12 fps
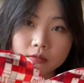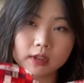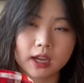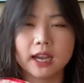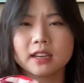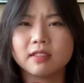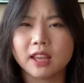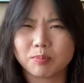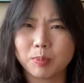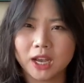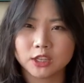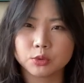kind of like
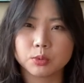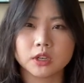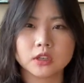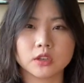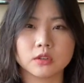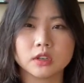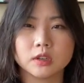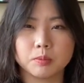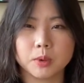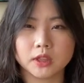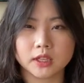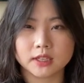patchwork, you could
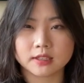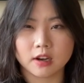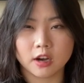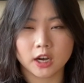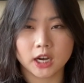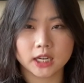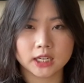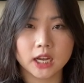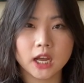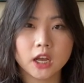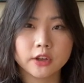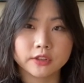put these on
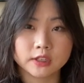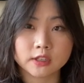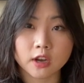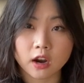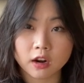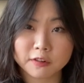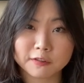the scarf